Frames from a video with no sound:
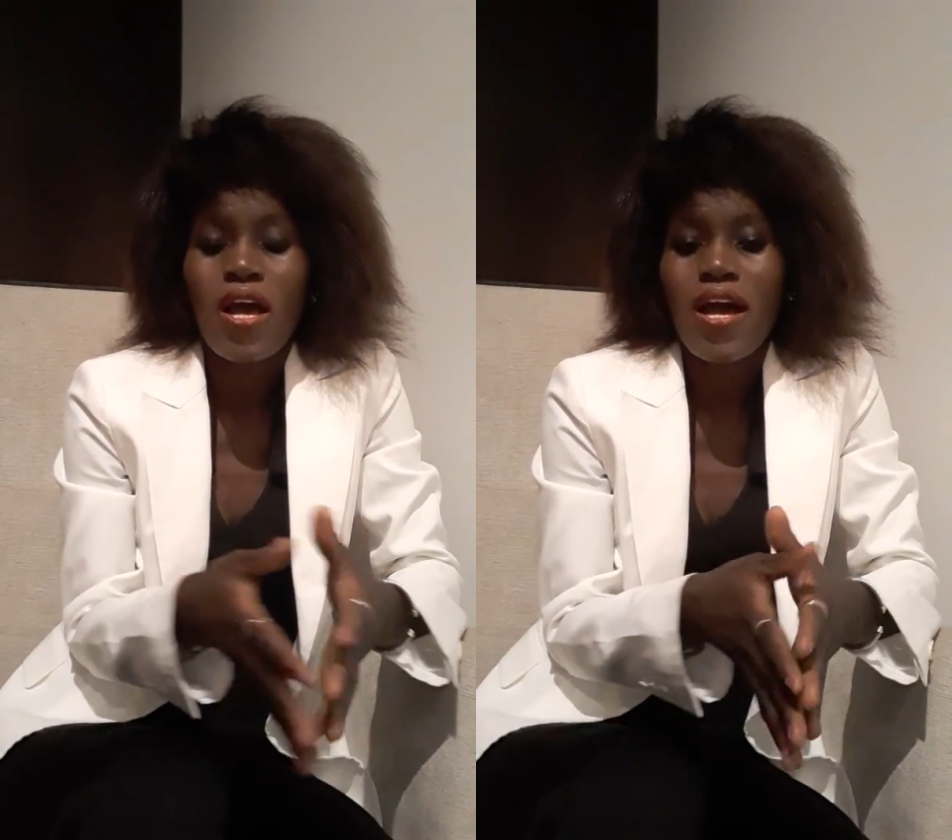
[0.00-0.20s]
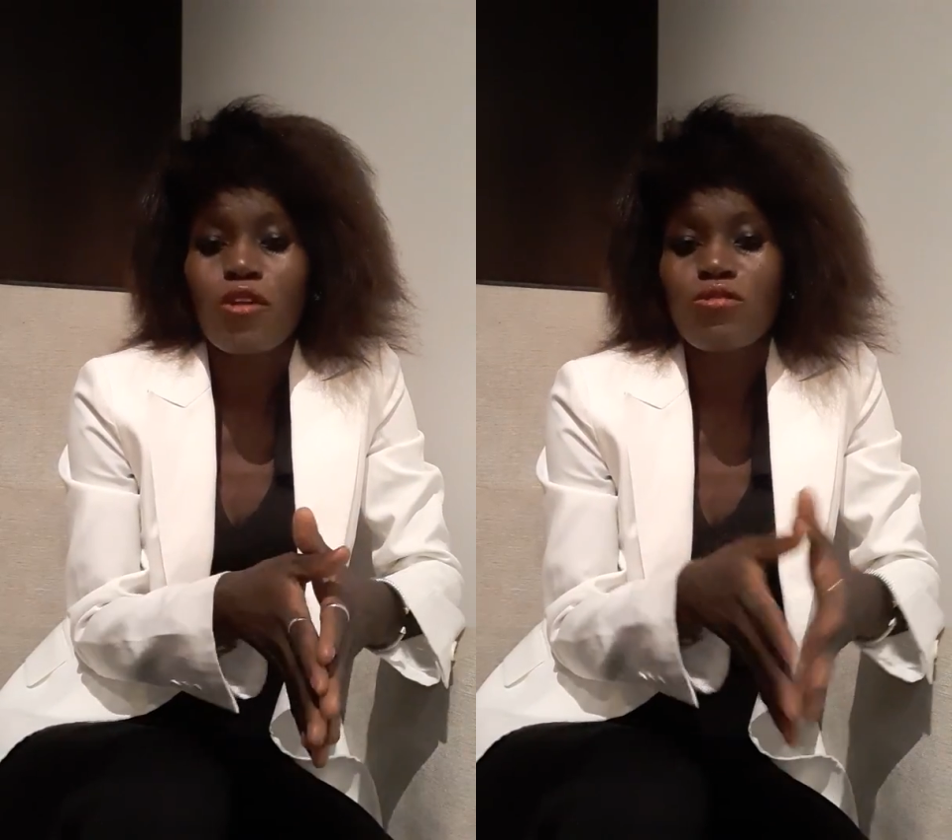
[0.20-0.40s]

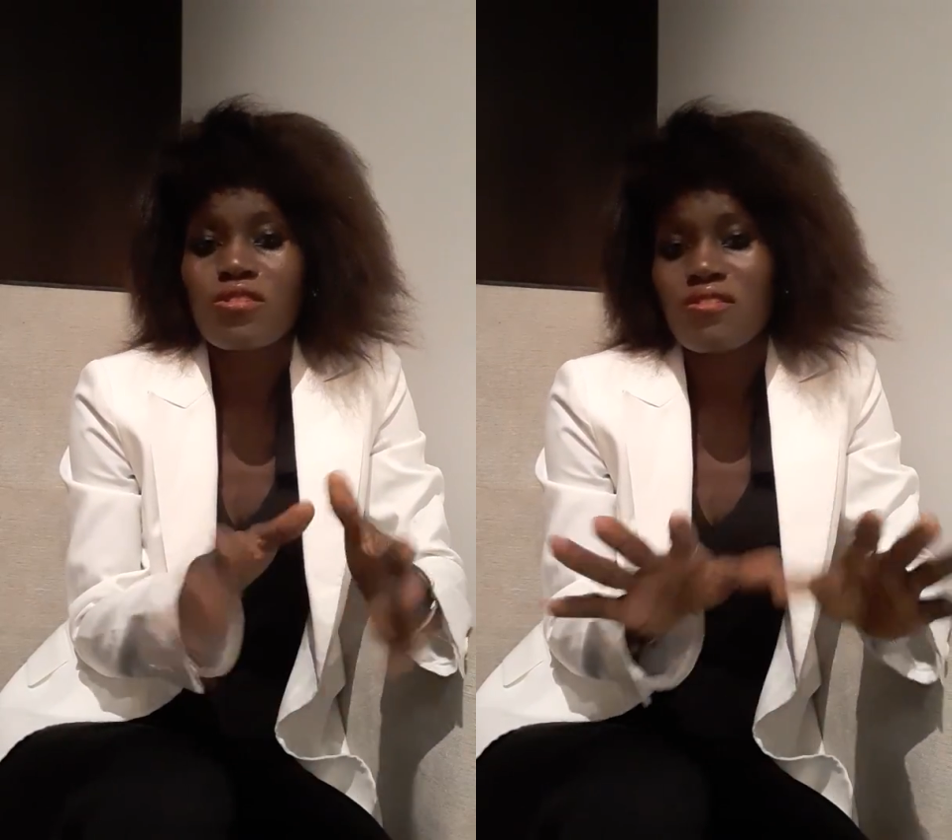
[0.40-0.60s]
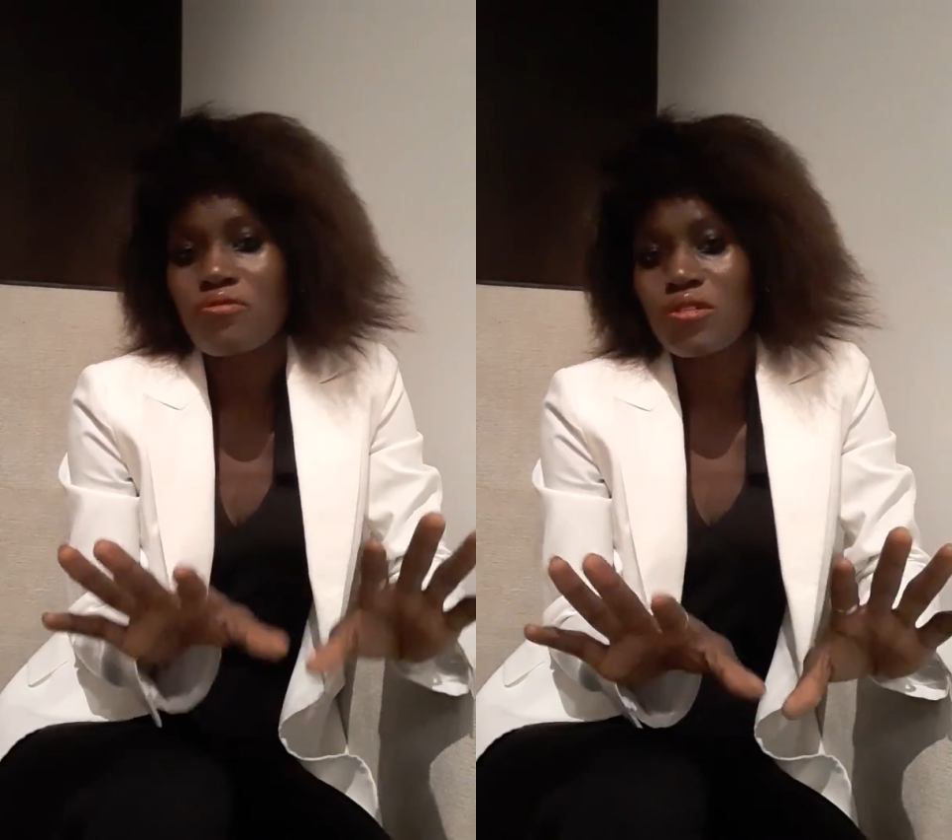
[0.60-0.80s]
I don't
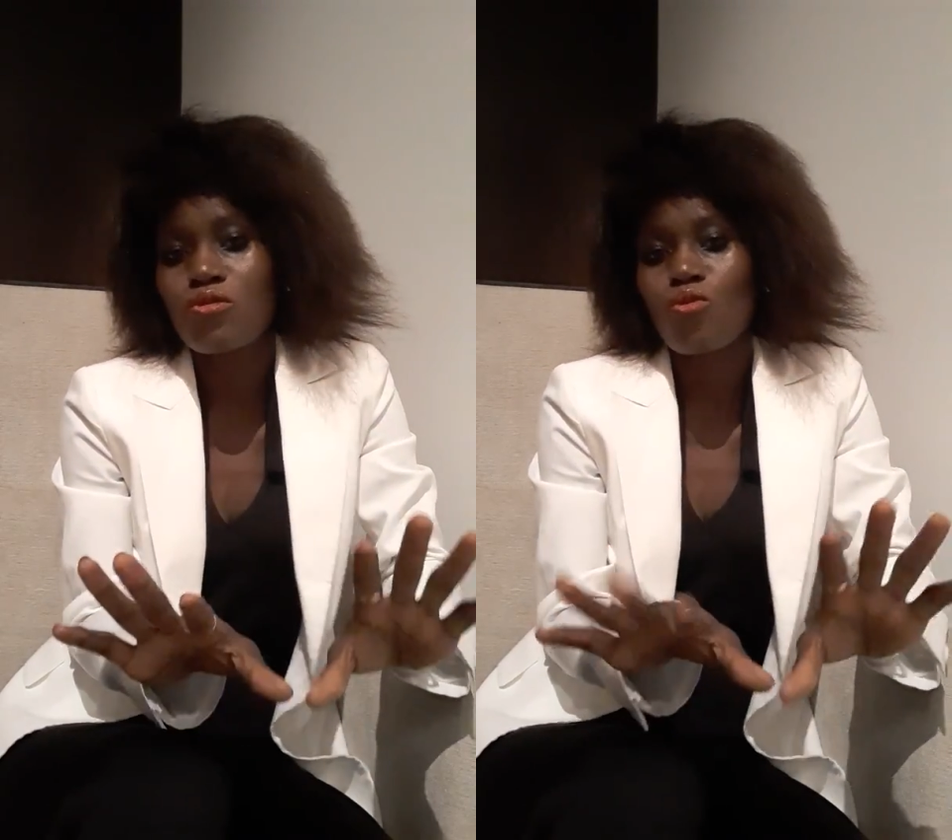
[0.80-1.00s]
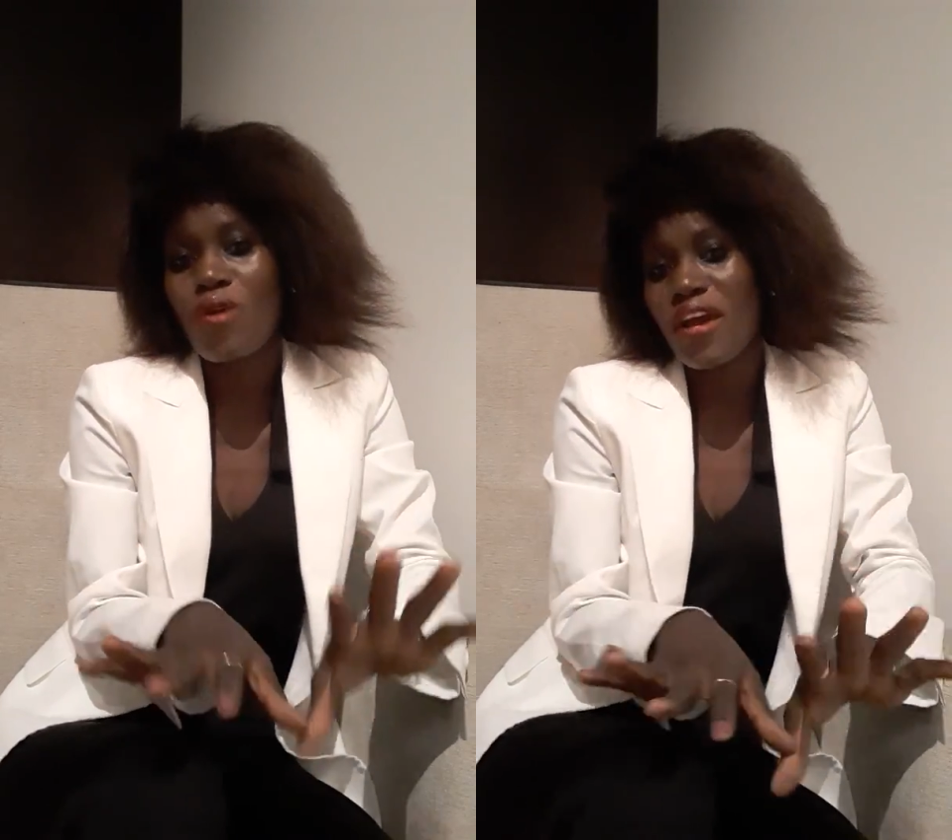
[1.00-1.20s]
see the
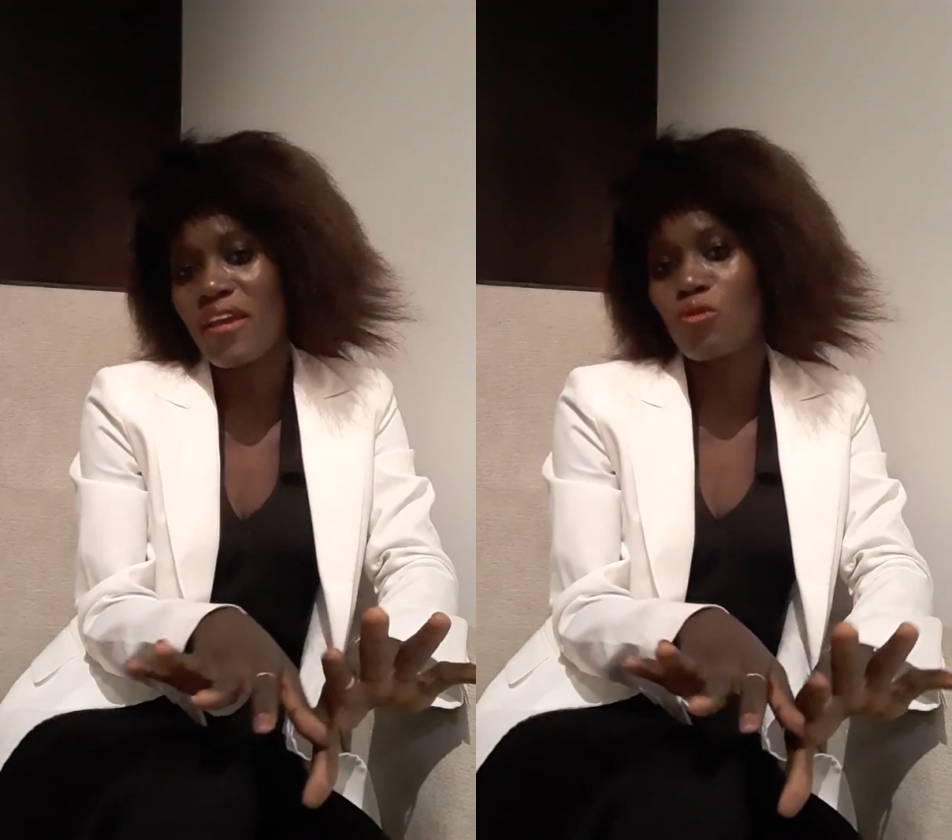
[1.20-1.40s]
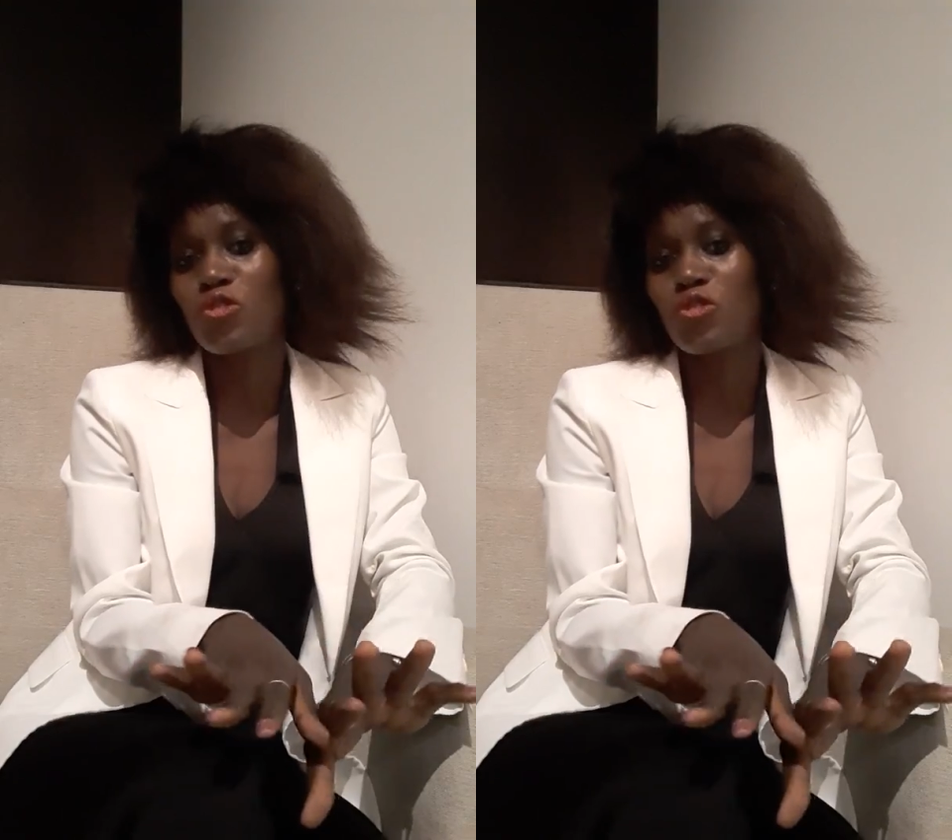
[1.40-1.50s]
reason why we